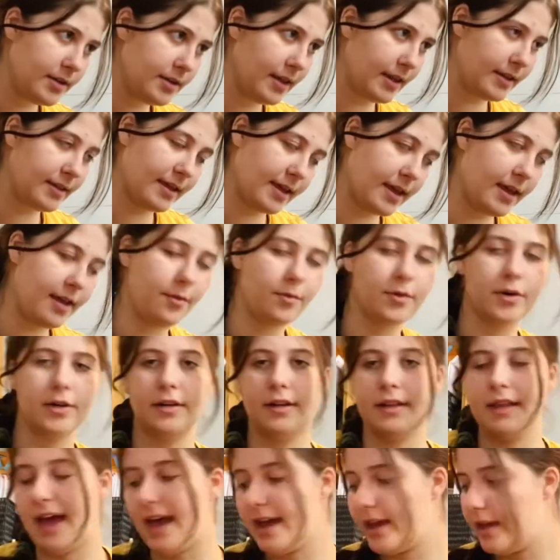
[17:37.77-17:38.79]
like the keyword
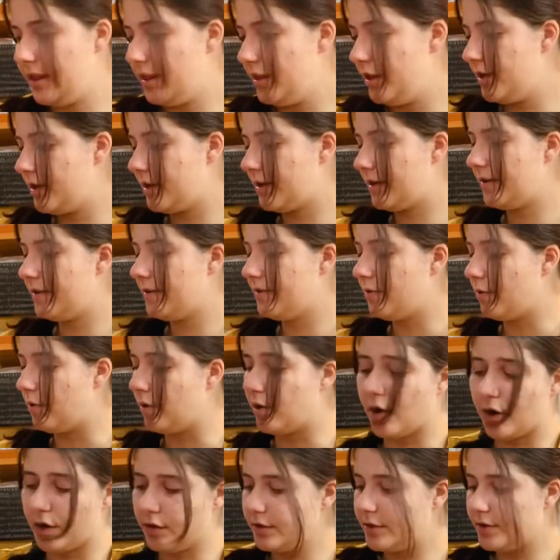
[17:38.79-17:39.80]
lag and look or
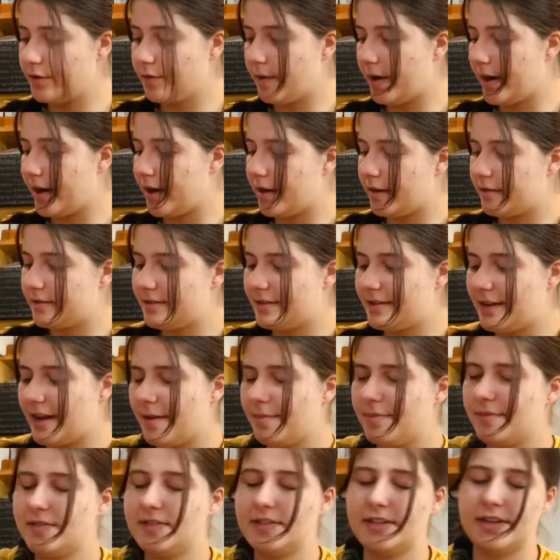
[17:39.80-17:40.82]
art to wear
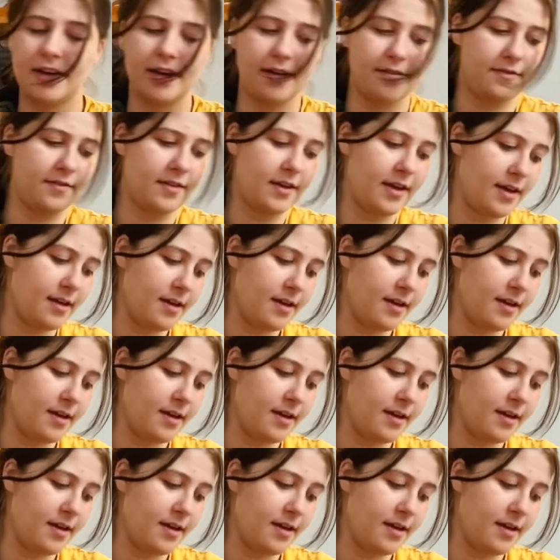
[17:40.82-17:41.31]
type of stuff